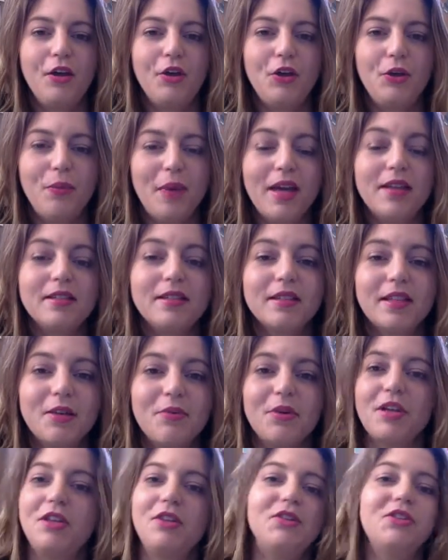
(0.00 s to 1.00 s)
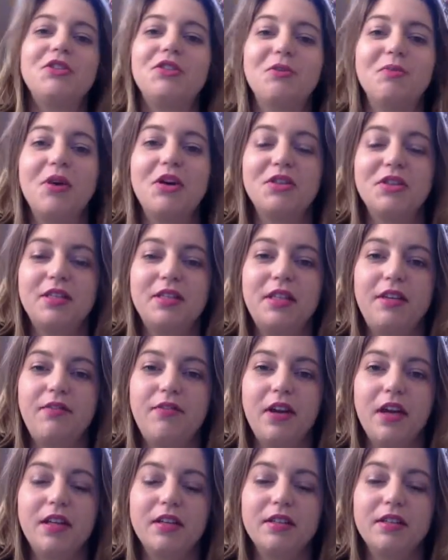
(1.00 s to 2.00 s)
You basically want to use your emergency
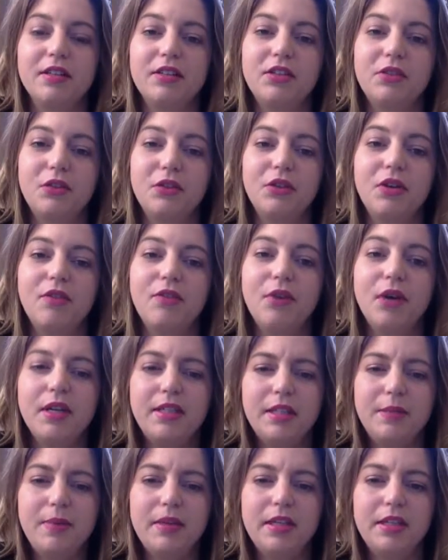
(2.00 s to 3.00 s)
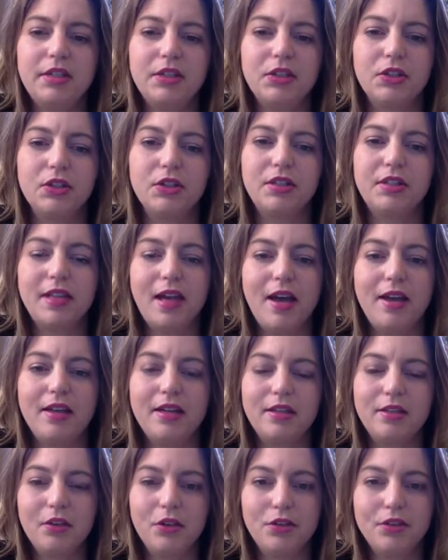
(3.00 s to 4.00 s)
fund to avoid dipping into debt
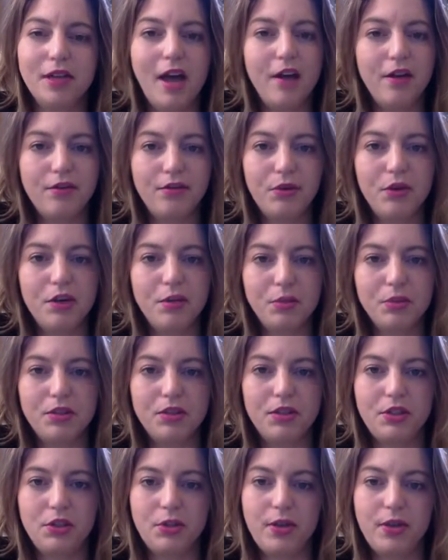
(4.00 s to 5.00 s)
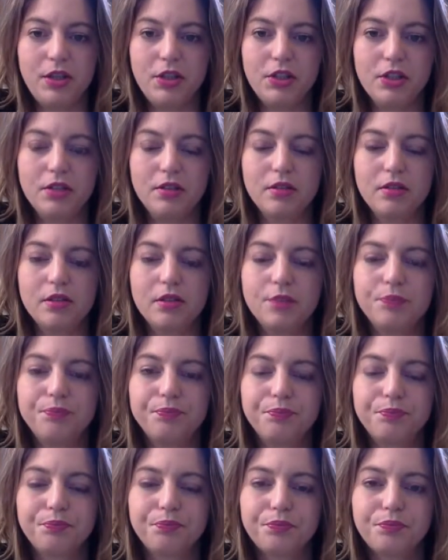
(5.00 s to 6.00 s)
in those unavoidable situations.
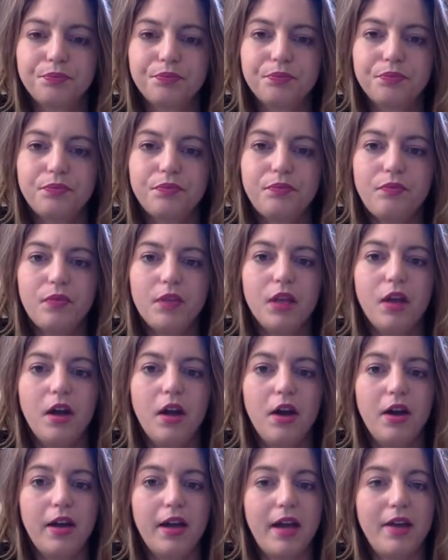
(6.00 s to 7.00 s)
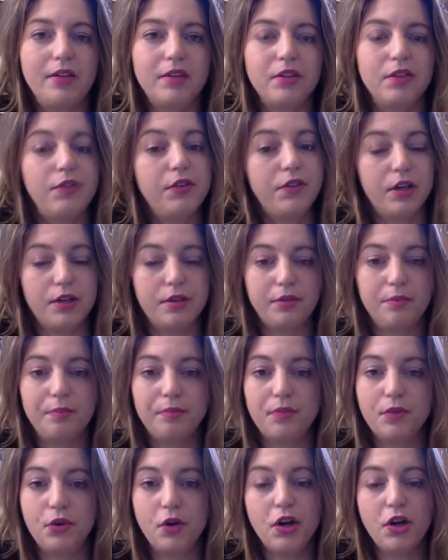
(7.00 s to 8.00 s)
Okay, so if you've got
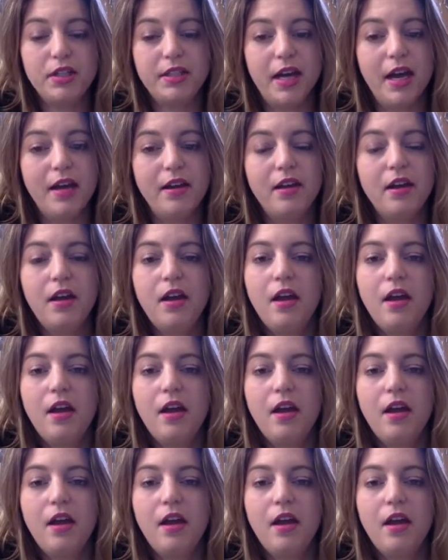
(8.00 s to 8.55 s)
no debt